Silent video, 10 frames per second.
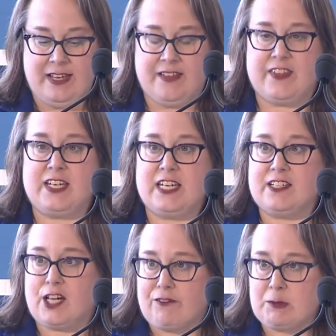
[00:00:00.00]
that need
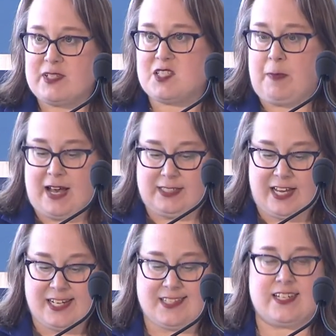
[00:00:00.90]
government
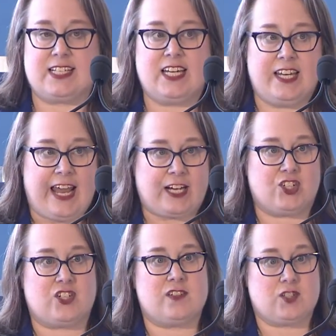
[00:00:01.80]
spotlights and
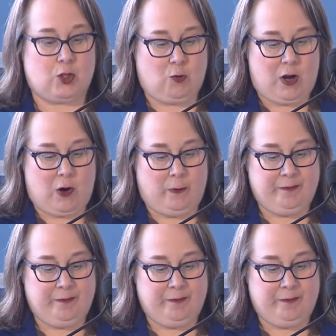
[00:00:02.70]
connections to grow.